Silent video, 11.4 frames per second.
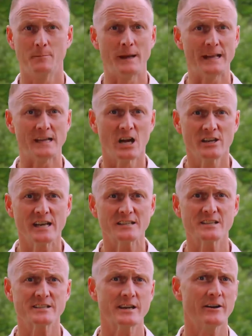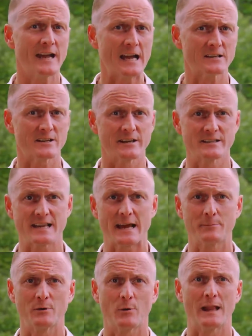Many unnecessary accidents
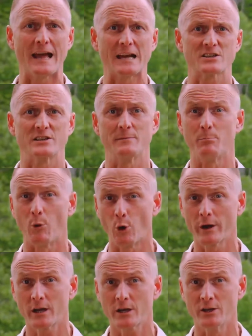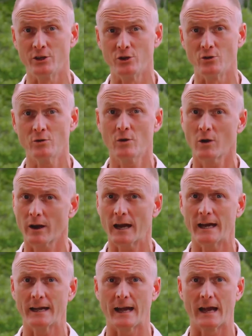happen while actually boarding a canoe or
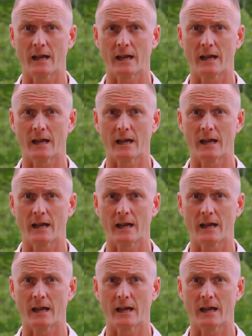kayak.